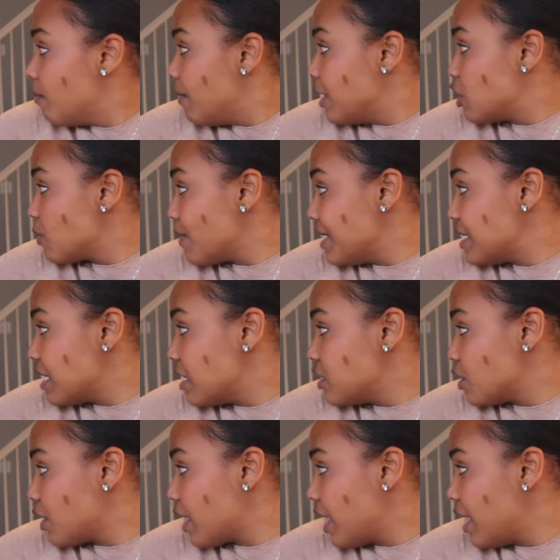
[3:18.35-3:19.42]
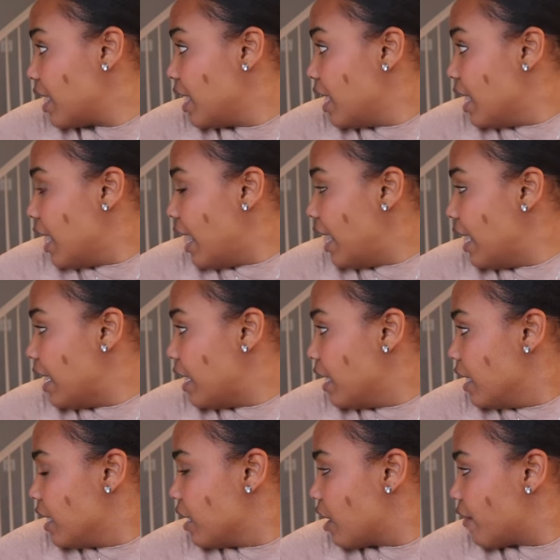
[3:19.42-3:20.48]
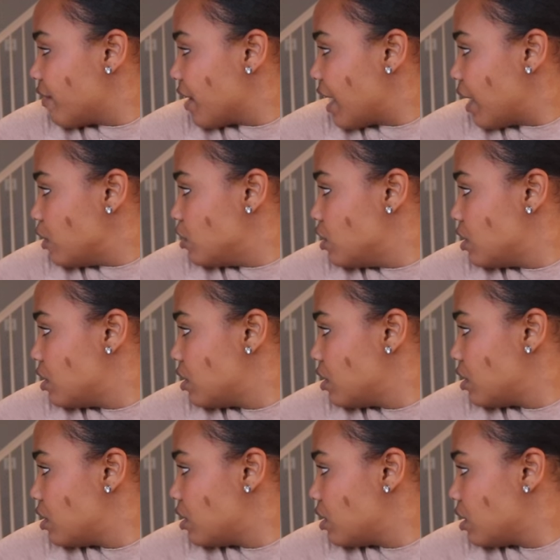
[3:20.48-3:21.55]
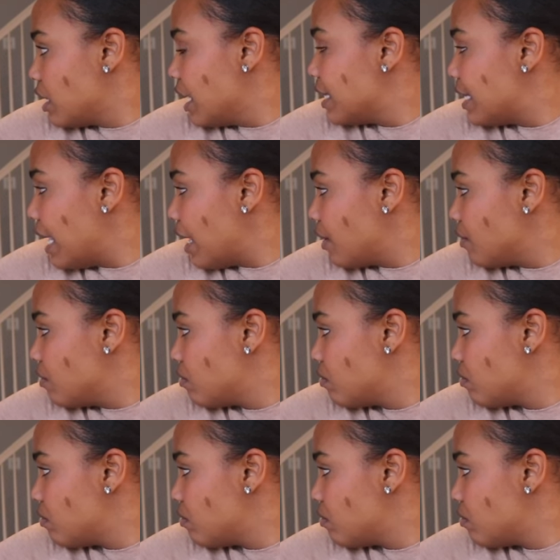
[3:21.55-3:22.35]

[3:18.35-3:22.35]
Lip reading: Make sure my son's okay. Hey, get off the couch. Get down.